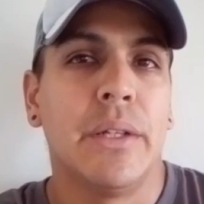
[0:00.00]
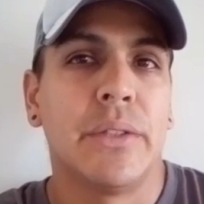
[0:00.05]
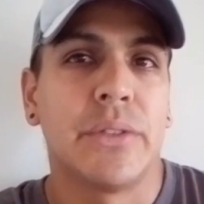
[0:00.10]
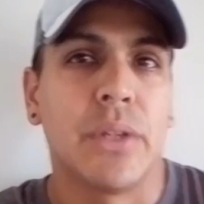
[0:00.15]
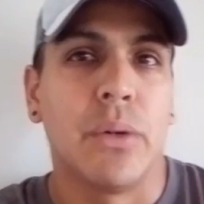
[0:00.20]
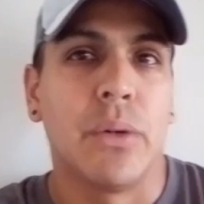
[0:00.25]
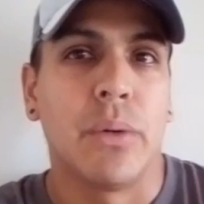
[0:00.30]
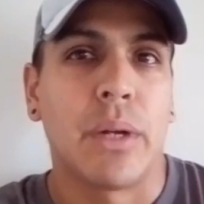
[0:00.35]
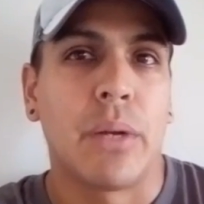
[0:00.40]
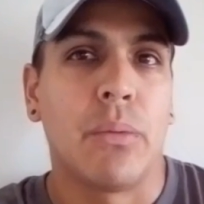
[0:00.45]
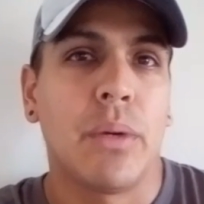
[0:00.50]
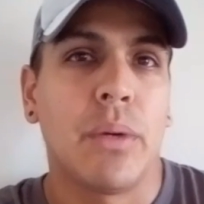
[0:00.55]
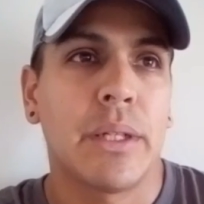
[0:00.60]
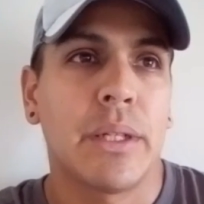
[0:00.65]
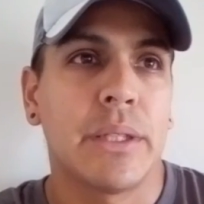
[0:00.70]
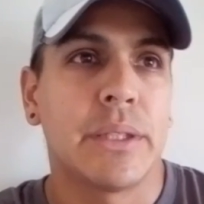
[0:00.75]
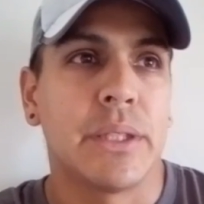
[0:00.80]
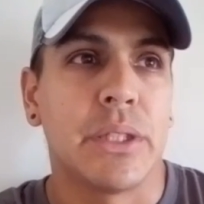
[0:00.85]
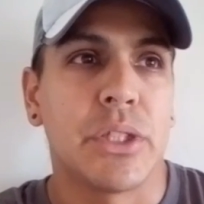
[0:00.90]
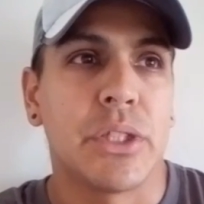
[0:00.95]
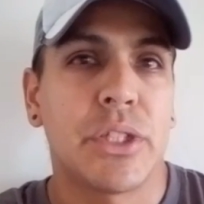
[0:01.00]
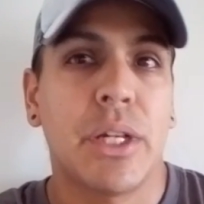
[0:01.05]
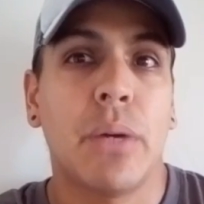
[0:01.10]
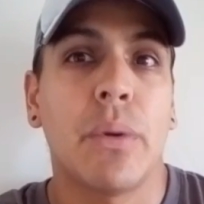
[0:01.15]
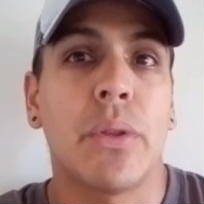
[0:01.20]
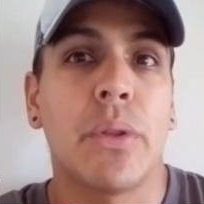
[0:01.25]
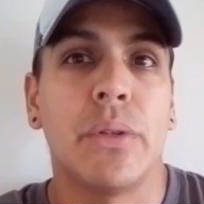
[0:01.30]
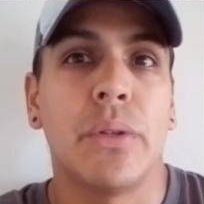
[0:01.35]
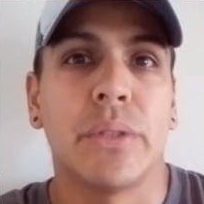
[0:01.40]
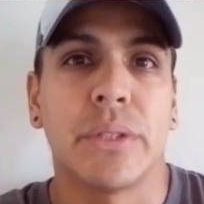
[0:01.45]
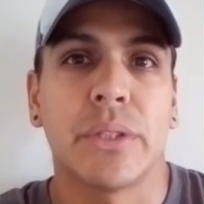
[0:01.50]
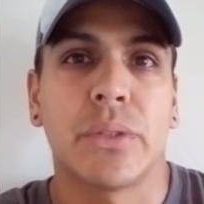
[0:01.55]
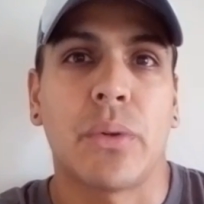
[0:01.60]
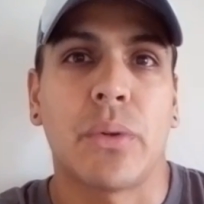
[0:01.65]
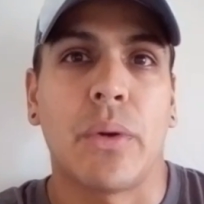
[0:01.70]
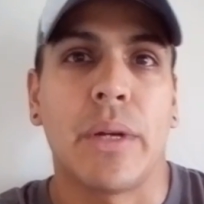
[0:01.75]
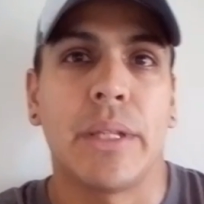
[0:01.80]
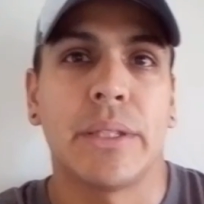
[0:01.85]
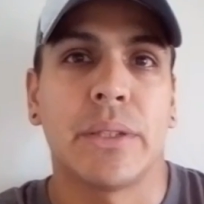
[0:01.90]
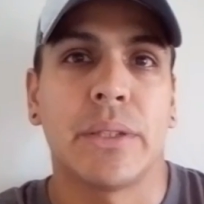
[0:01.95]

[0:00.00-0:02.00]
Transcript: So what I wanted to share with you is a story.